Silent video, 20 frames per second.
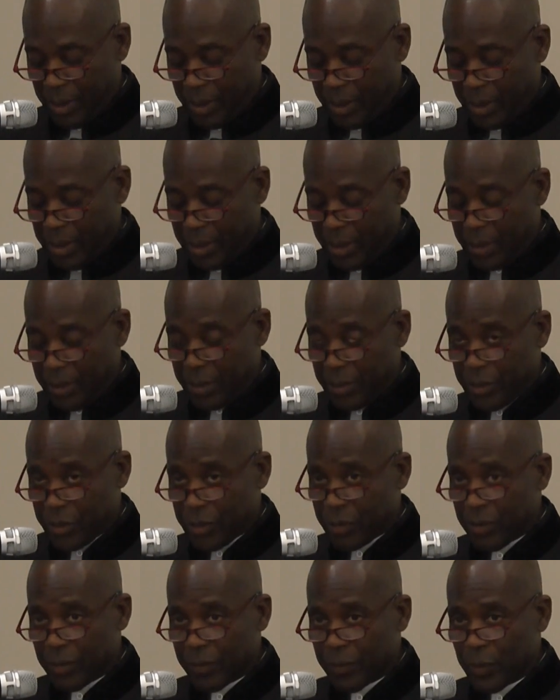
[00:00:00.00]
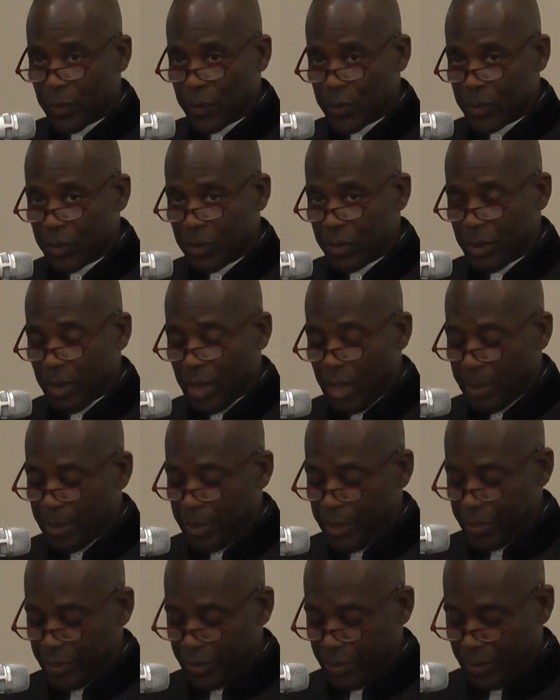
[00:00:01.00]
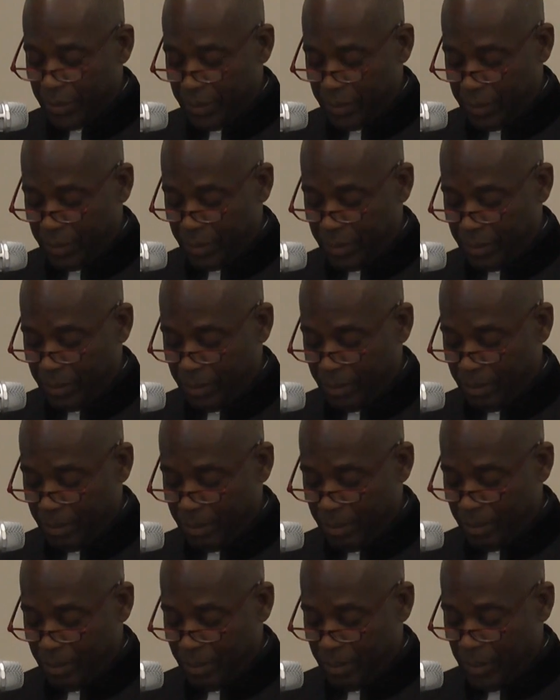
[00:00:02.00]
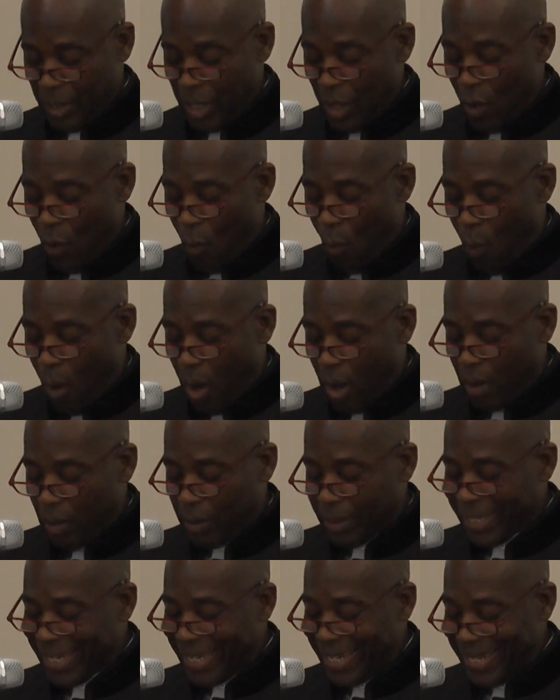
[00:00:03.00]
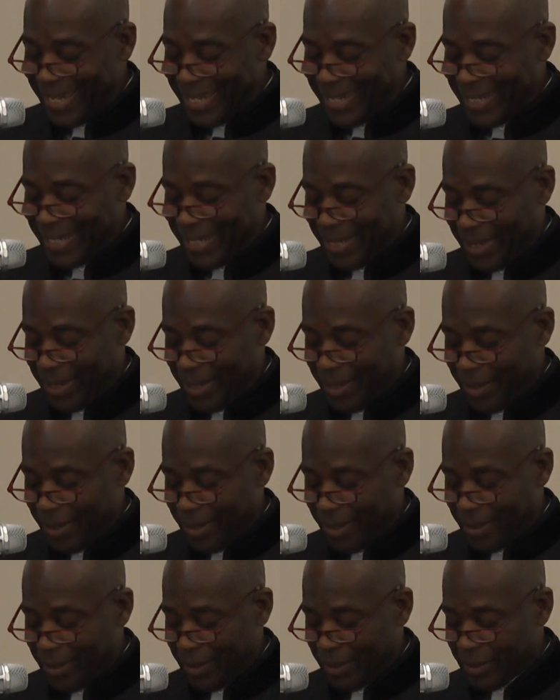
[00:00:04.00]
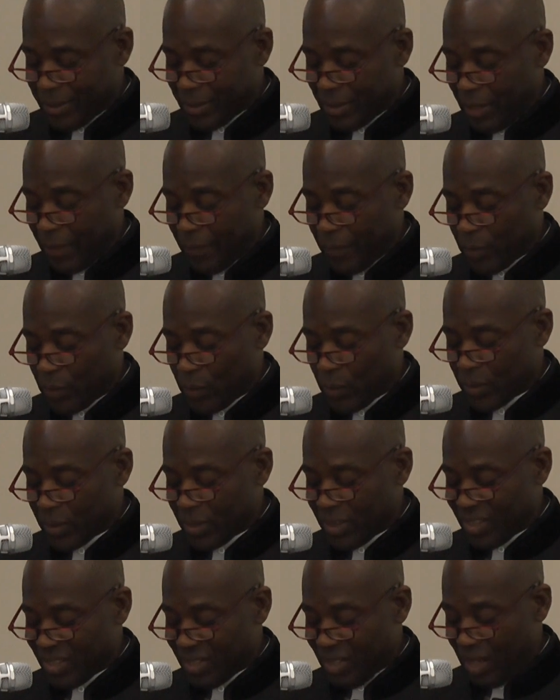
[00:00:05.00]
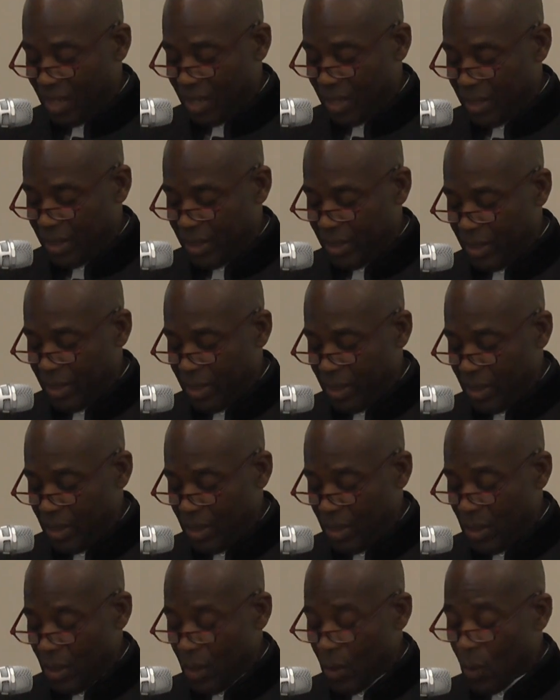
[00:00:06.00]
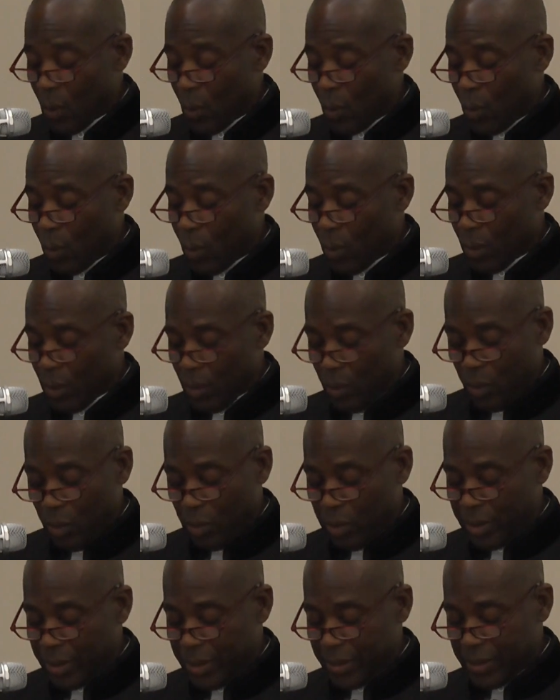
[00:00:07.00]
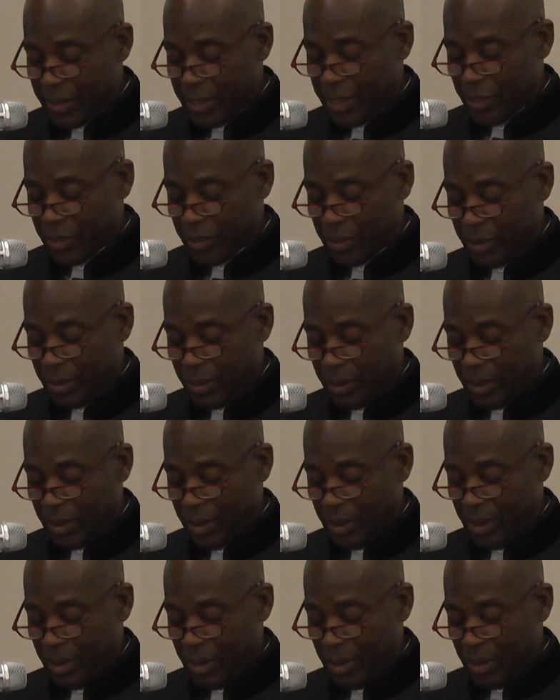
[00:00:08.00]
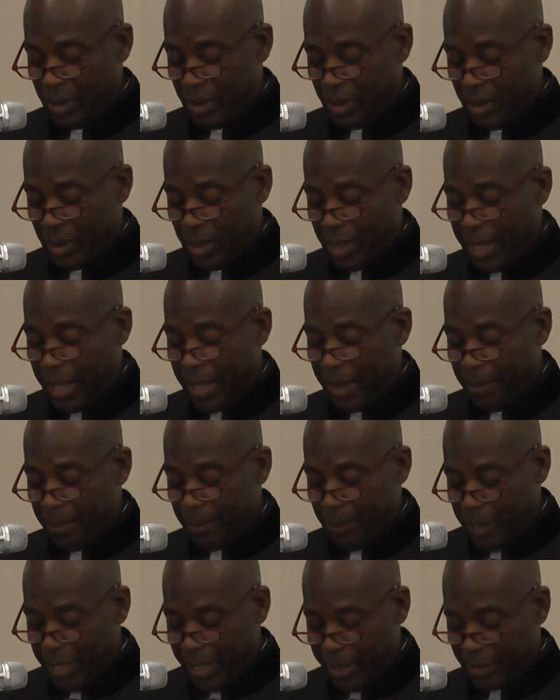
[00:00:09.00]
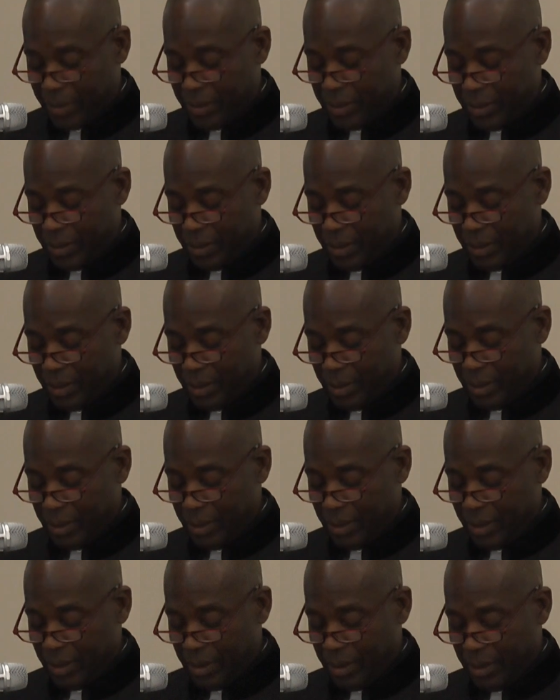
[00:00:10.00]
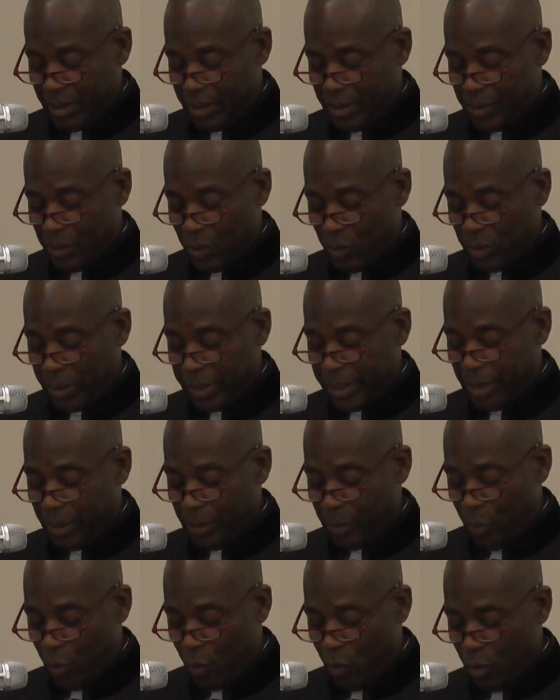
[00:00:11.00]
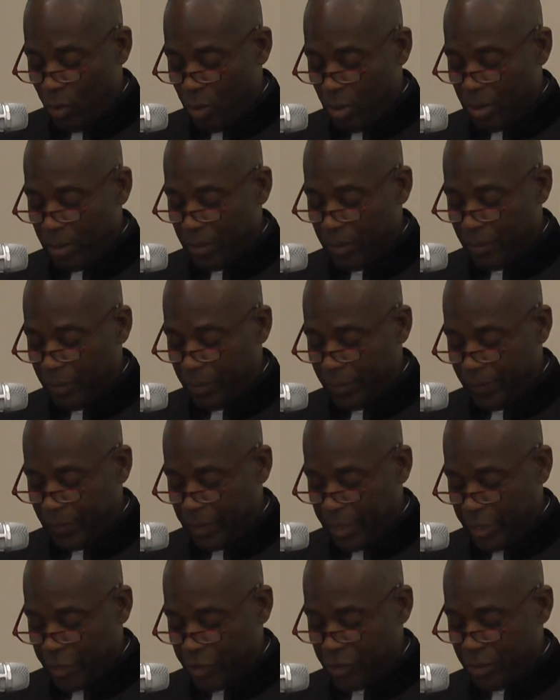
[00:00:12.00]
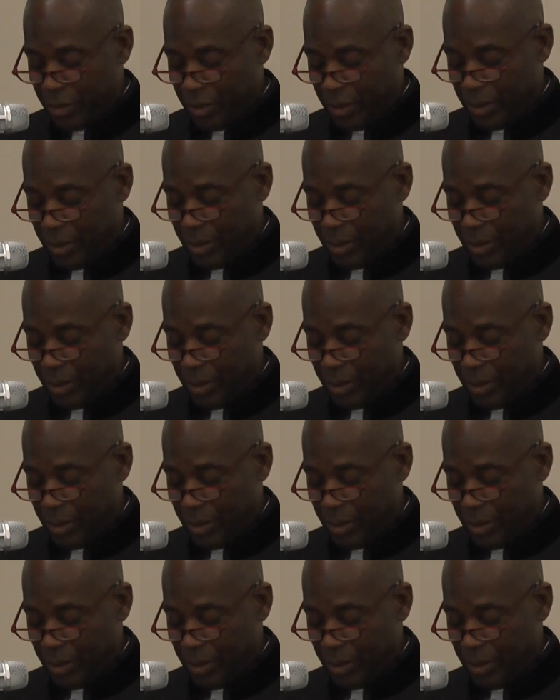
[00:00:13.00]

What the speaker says: It is universal omniscience, while any theosophical society or organization at best is only a poor reflection,